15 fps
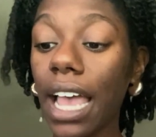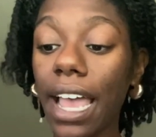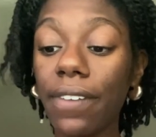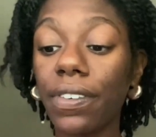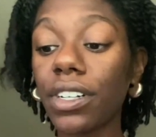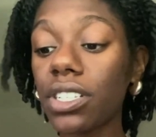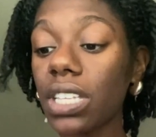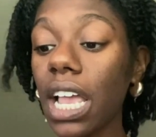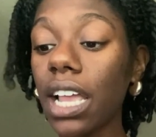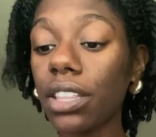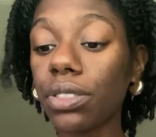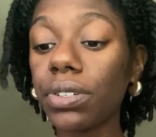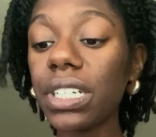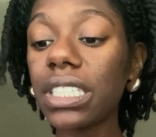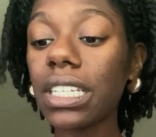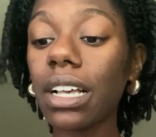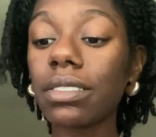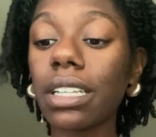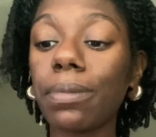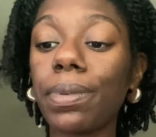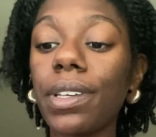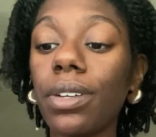Verse 8, 3 times
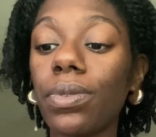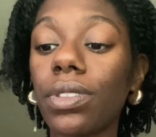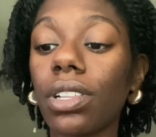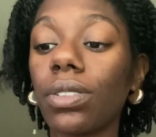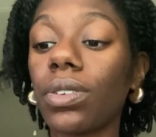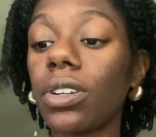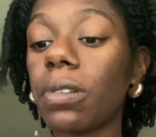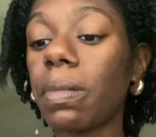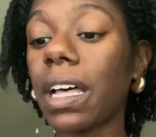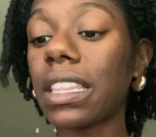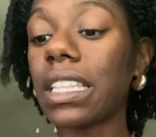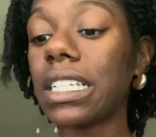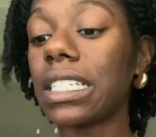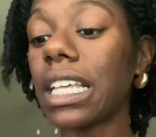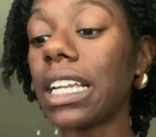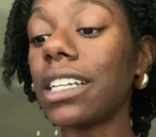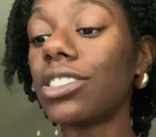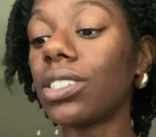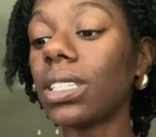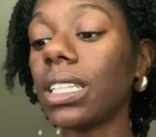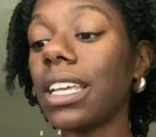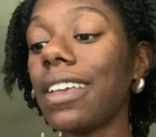I pleaded with the Lord about this, that it
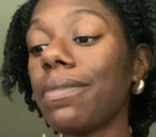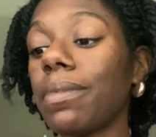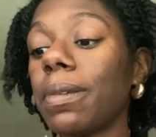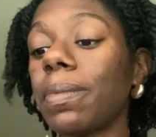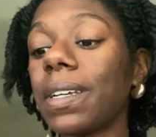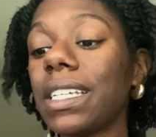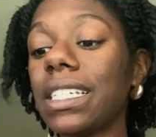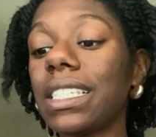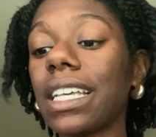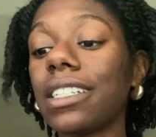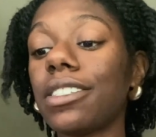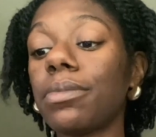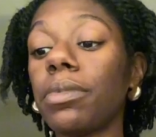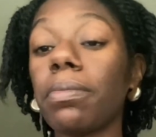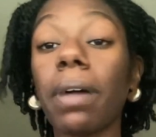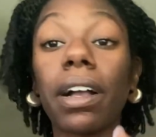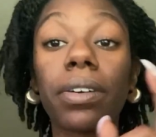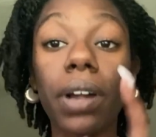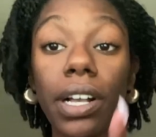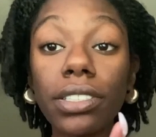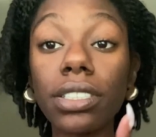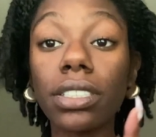should leave me. But he said to me, my
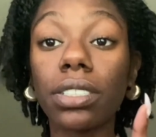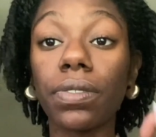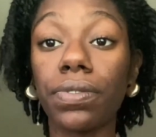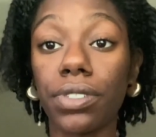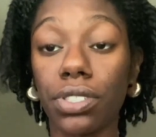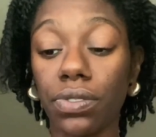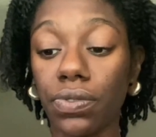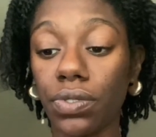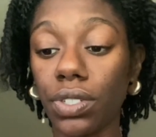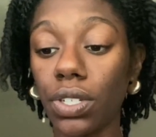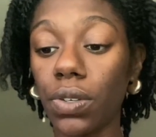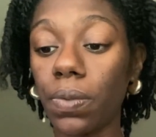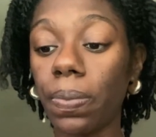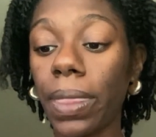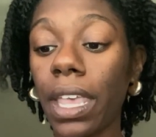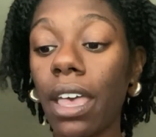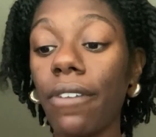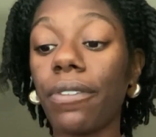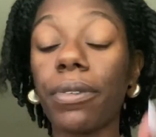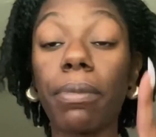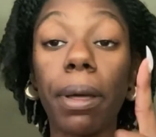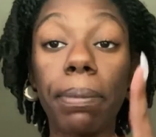grace is sufficient for you,
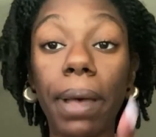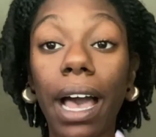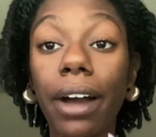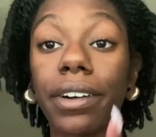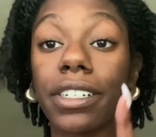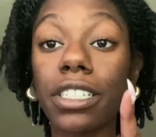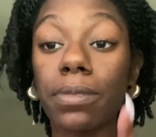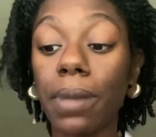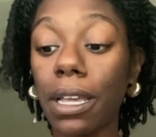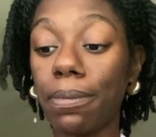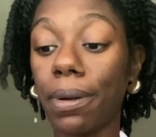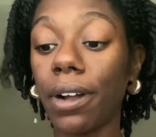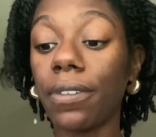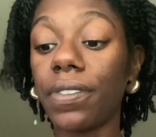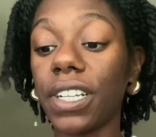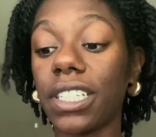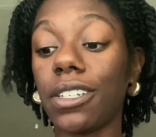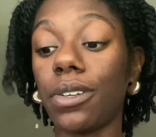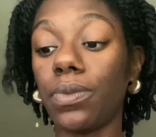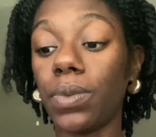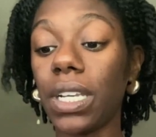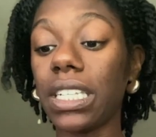for my power is made perfect
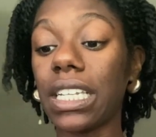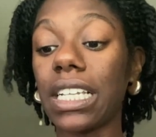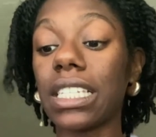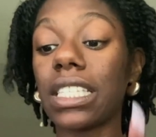in weakness.